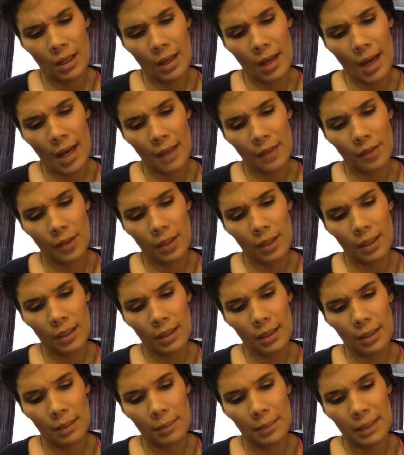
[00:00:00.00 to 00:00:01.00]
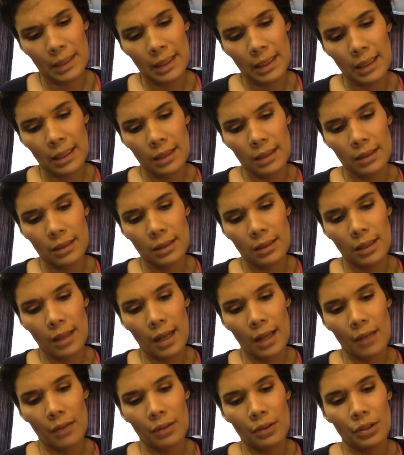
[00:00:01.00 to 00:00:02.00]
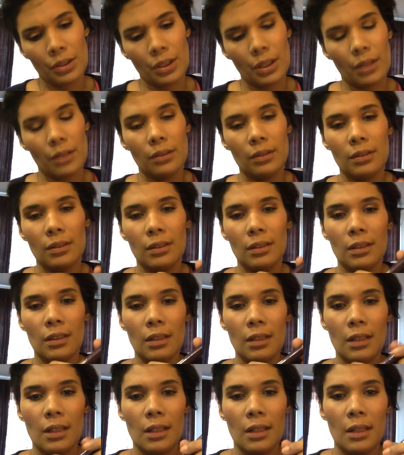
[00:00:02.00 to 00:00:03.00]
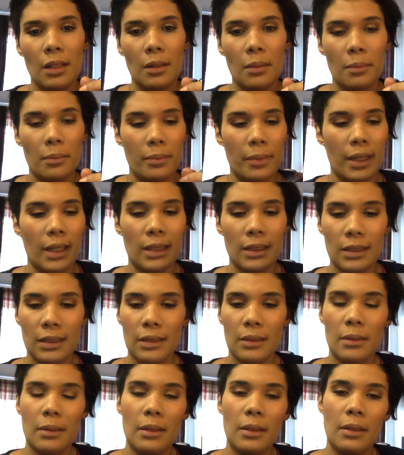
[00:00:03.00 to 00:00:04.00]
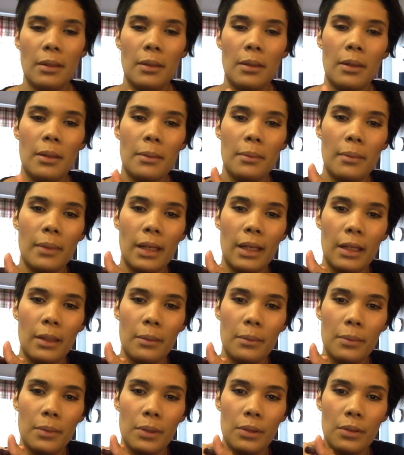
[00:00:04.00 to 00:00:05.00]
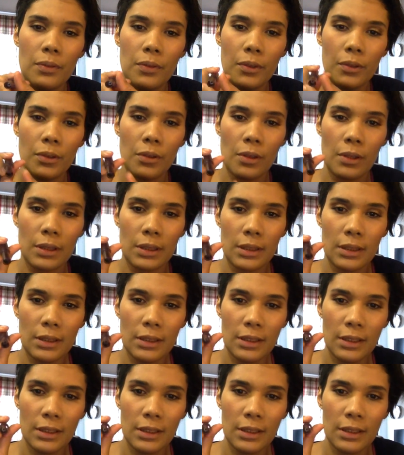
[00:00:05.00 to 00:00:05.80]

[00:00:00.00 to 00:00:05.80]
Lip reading: hydrating lip tint aqua gel, but my beautiful daughter,